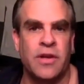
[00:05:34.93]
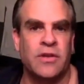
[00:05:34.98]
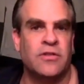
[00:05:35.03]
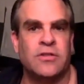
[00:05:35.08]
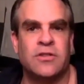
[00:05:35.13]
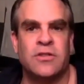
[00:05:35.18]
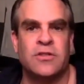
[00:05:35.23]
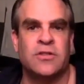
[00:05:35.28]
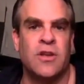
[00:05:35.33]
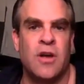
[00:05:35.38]
This
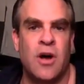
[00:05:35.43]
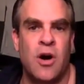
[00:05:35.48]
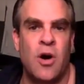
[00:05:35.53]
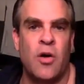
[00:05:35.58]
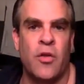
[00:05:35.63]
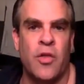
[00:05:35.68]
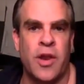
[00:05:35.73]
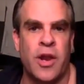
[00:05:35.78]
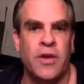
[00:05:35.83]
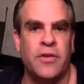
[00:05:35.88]
isn't all
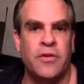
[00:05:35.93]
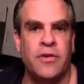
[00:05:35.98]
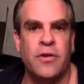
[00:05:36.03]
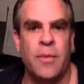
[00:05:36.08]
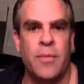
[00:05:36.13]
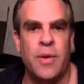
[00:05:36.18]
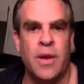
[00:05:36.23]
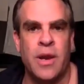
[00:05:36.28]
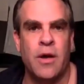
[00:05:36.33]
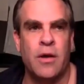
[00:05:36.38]
that I do. I
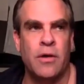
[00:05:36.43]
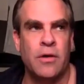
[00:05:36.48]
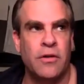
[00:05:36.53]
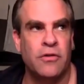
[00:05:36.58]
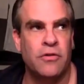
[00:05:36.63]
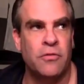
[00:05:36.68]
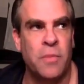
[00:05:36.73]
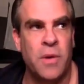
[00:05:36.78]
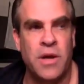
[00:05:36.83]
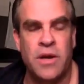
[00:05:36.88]
mean, I only
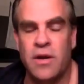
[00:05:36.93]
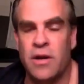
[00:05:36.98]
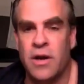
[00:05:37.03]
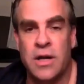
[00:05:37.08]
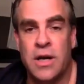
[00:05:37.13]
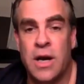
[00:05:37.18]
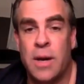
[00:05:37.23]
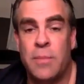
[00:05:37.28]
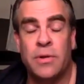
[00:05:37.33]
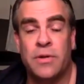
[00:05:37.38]
spend a
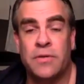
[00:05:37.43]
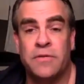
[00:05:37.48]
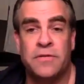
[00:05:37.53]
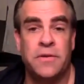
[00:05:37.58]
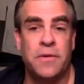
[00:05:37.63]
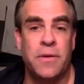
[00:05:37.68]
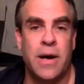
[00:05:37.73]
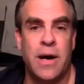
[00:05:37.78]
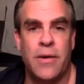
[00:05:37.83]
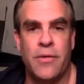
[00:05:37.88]
few
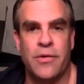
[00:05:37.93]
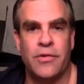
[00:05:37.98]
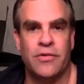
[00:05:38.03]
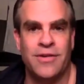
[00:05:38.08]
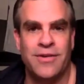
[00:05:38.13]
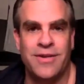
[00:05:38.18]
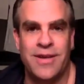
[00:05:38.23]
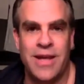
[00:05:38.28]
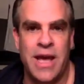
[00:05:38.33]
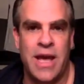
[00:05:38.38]
hours a
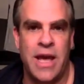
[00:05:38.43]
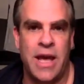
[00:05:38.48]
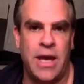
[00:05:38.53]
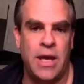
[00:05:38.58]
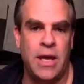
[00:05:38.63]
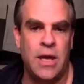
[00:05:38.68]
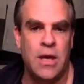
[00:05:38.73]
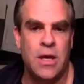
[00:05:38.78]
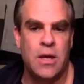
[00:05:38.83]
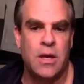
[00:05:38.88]
day
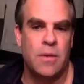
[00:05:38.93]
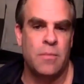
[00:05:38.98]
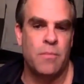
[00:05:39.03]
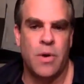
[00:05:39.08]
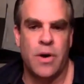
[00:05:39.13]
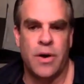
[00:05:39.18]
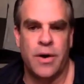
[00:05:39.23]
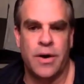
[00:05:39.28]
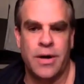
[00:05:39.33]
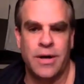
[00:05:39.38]

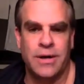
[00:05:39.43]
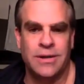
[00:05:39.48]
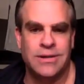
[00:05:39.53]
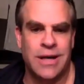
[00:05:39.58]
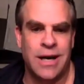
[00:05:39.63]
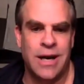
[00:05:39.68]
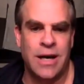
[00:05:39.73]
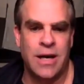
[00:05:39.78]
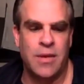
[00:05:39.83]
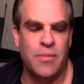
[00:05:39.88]
marketing
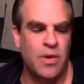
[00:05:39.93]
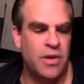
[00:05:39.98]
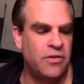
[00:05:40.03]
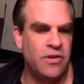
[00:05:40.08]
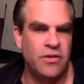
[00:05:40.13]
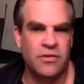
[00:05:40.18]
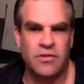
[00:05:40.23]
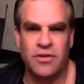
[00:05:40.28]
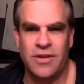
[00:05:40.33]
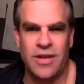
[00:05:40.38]
Tidem, and it's
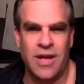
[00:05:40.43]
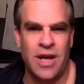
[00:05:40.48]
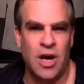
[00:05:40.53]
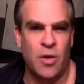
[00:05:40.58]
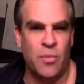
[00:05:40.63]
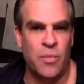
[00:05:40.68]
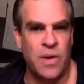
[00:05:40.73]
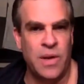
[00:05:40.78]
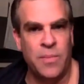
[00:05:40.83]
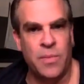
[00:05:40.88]
usually to
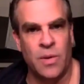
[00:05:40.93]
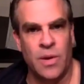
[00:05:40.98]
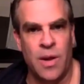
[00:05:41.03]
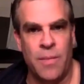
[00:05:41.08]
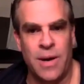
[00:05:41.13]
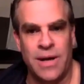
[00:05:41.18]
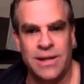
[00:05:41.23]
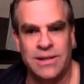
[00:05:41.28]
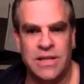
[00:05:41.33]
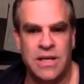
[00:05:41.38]
help people on
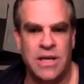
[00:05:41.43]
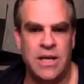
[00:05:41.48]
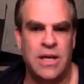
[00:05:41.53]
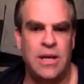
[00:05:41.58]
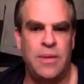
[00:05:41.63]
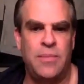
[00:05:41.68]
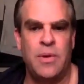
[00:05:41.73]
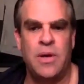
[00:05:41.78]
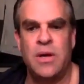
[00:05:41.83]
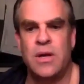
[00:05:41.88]
my
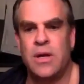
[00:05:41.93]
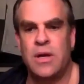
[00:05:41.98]
team,